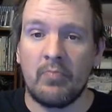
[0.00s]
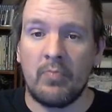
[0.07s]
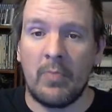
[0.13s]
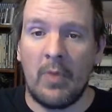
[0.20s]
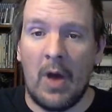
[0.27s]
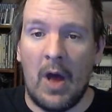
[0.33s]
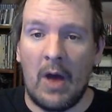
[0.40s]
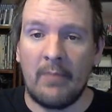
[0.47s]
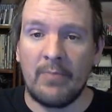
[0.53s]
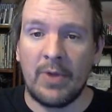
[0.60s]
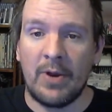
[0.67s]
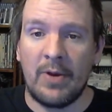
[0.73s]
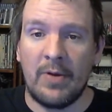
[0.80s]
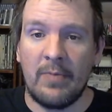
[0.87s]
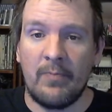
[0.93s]
I'm
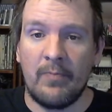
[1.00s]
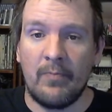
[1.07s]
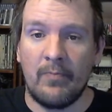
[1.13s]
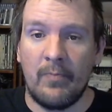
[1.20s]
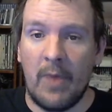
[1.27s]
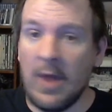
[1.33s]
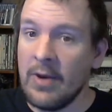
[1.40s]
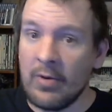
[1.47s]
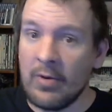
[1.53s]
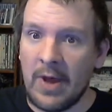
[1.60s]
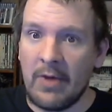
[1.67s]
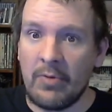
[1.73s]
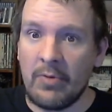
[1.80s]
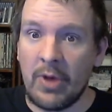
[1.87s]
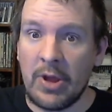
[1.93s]
gonna head on
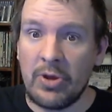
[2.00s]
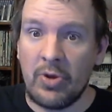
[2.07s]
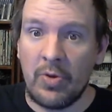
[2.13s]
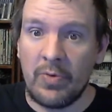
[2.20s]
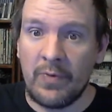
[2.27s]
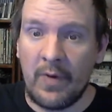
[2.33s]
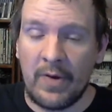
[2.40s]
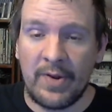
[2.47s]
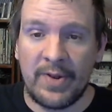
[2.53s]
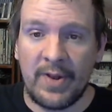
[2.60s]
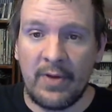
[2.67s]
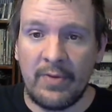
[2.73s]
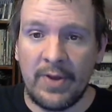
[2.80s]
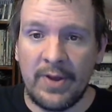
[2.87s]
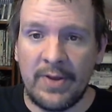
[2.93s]
out and go try to
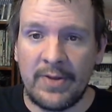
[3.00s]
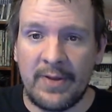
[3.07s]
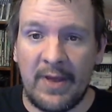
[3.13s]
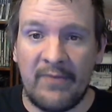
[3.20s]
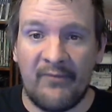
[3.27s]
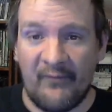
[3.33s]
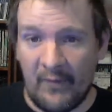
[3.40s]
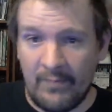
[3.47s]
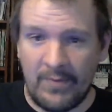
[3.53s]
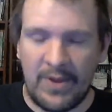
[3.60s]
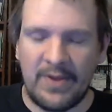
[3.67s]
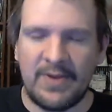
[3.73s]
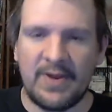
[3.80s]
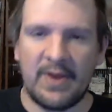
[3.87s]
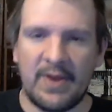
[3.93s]
sell these and flip
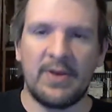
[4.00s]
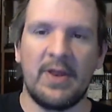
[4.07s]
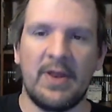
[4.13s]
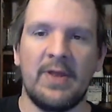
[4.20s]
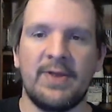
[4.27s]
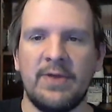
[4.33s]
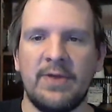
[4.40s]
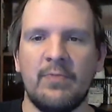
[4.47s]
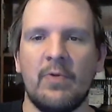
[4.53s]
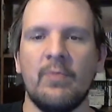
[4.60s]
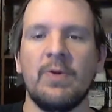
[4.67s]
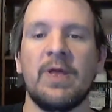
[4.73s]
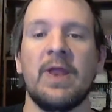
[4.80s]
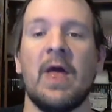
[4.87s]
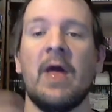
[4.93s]
these, and let's see what we
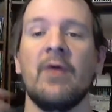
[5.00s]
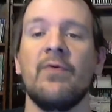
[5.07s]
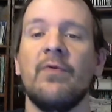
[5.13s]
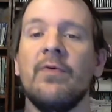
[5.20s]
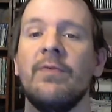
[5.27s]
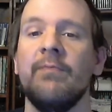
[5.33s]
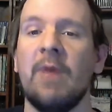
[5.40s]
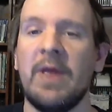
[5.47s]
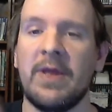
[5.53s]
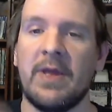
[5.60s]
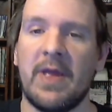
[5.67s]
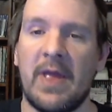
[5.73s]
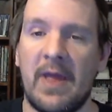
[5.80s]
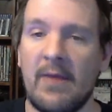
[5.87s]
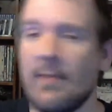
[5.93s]
can actually make.
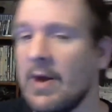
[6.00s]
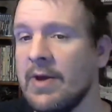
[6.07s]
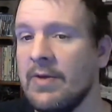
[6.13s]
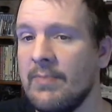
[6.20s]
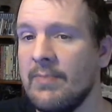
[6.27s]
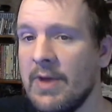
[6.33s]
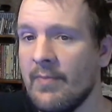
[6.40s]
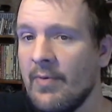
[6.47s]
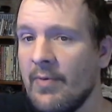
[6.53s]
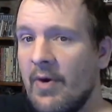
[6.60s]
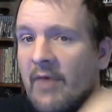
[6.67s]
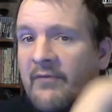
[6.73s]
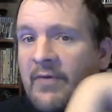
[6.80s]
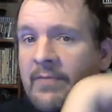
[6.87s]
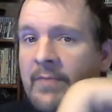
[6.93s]
Am I gonna make a
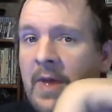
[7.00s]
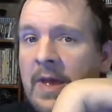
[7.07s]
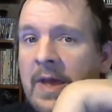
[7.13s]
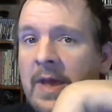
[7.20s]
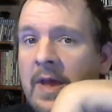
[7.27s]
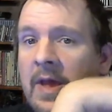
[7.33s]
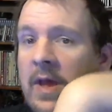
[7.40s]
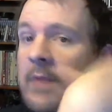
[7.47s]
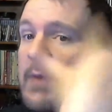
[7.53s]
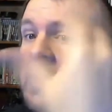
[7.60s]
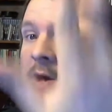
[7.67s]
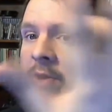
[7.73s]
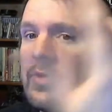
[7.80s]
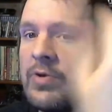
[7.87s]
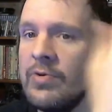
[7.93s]
profit? Am I
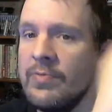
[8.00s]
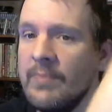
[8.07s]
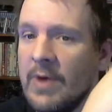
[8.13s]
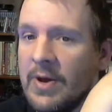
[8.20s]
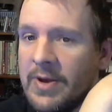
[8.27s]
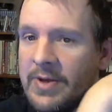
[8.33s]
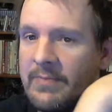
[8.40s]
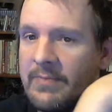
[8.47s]
gonna lose money?